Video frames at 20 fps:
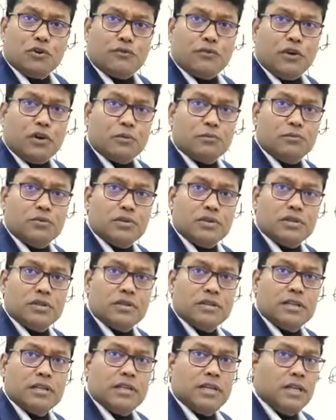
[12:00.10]
of output.
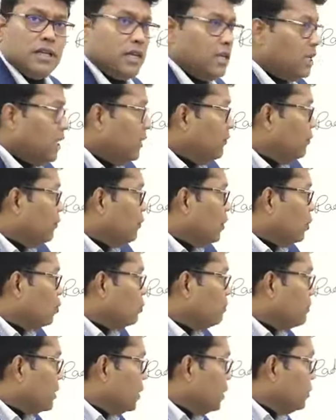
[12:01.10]
If you want to
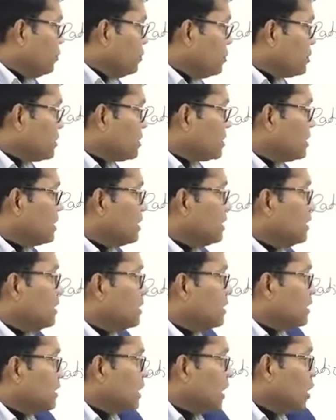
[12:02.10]
produce,
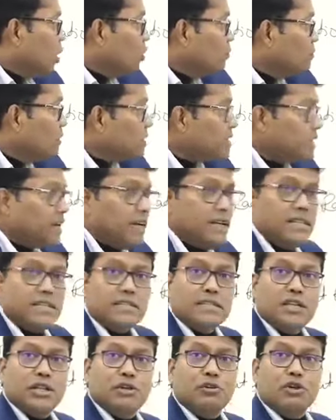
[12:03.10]
then how much
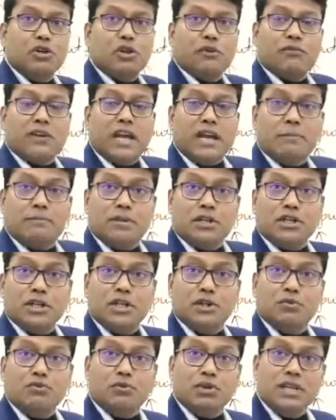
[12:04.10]
additional unit of capital
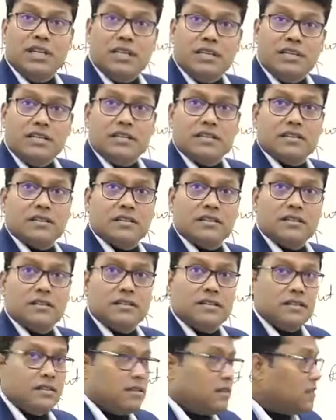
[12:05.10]
you need?
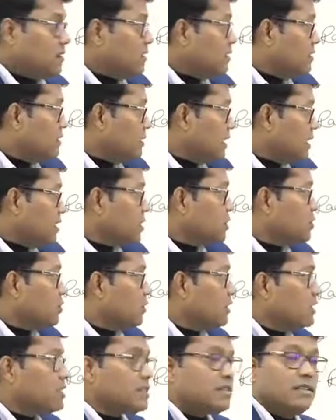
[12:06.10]
That is
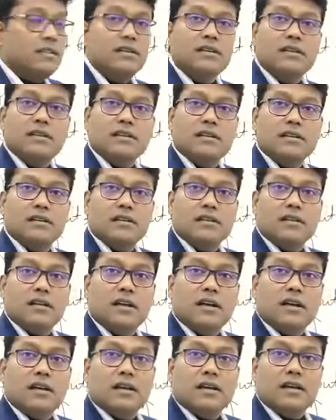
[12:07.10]
known as the
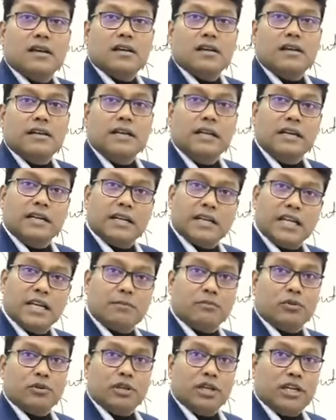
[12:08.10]
delta K
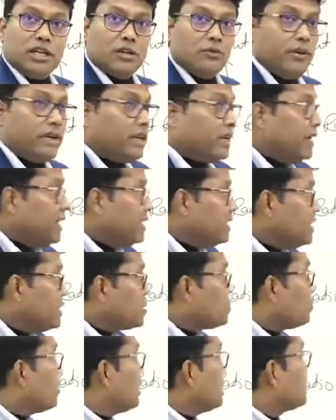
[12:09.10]
upon delta Y. It is
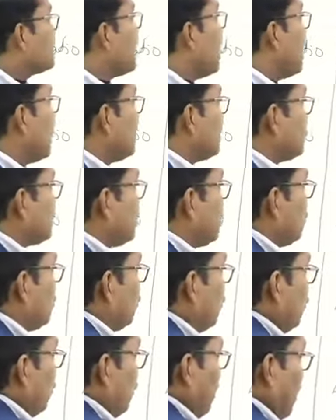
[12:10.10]
known as
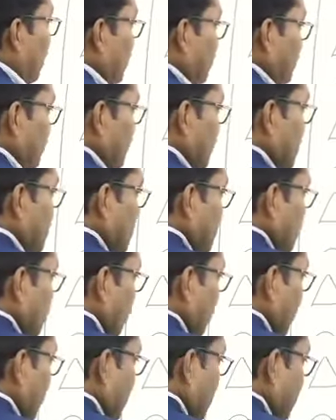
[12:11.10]
ICOR. It is
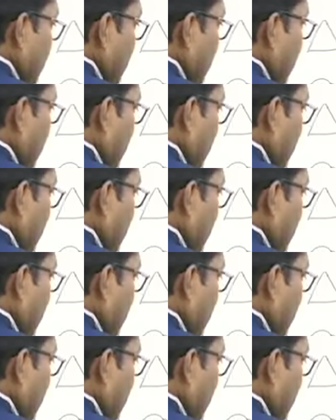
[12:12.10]
known as